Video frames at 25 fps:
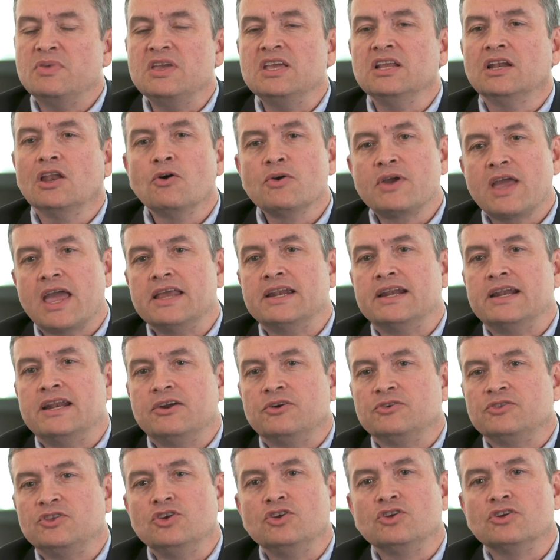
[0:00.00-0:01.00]
be located
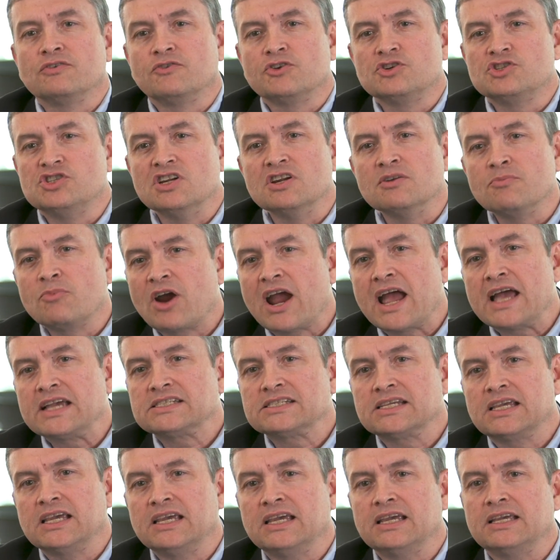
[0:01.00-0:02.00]
here at the University of
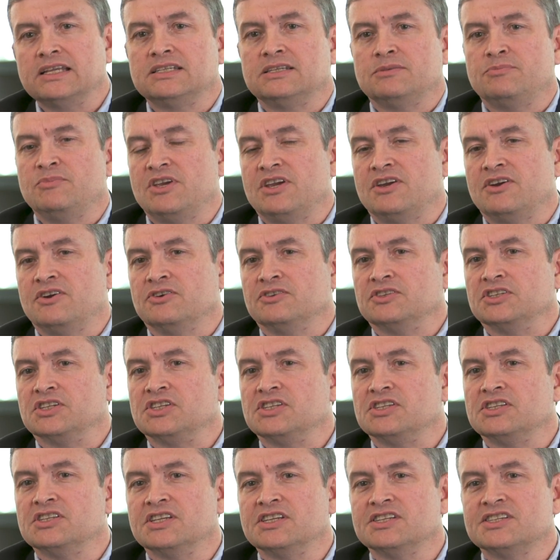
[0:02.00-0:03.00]
Nebraska, to be here
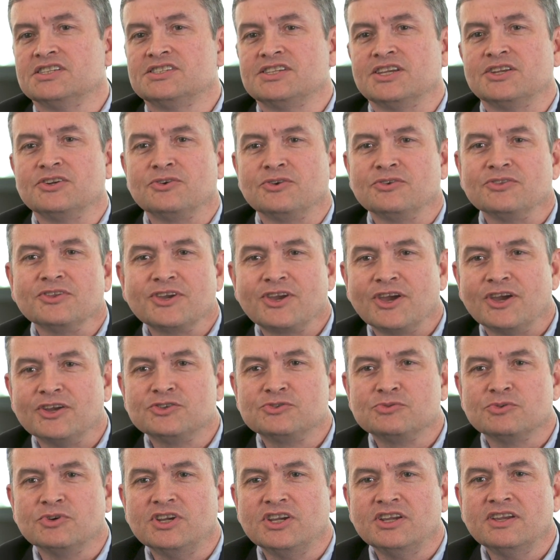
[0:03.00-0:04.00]
in the center of the
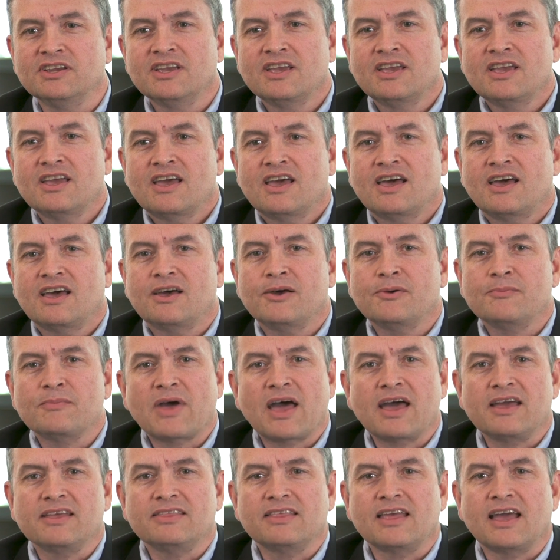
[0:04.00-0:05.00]
country,
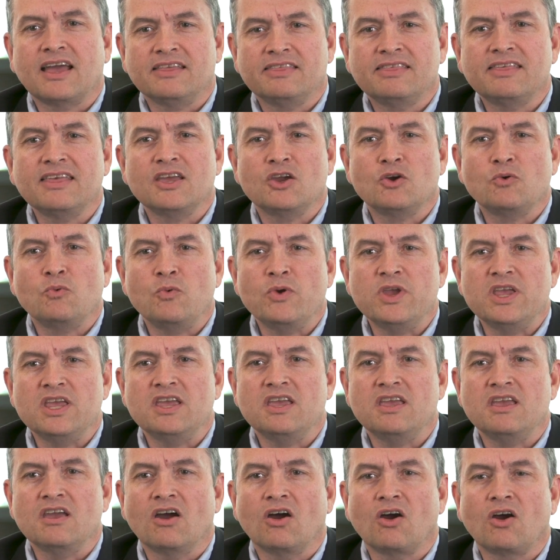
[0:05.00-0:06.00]
I think
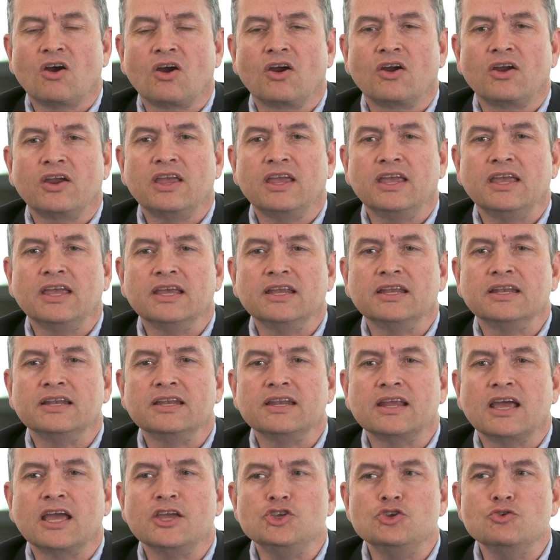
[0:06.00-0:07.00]
we are
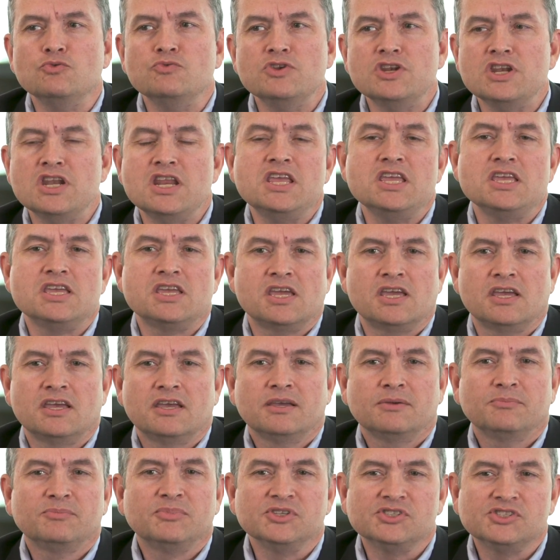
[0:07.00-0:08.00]
in a unique
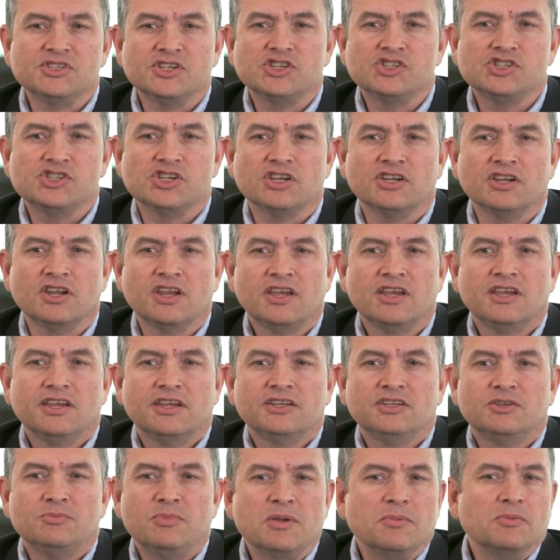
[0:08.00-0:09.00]
position
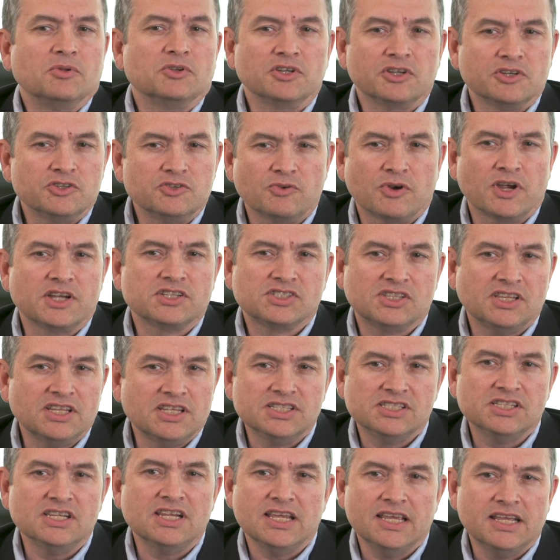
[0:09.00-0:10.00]
to be able to address
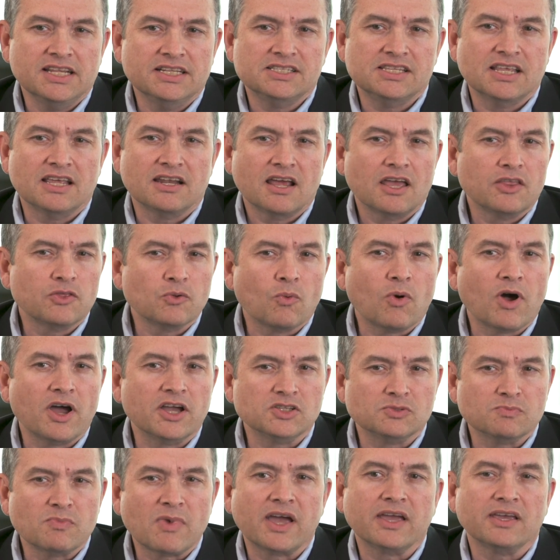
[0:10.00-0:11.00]
these needs that
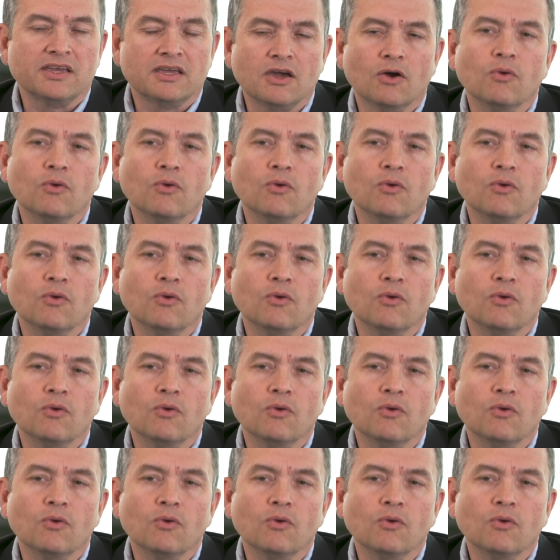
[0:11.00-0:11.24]
otherwise might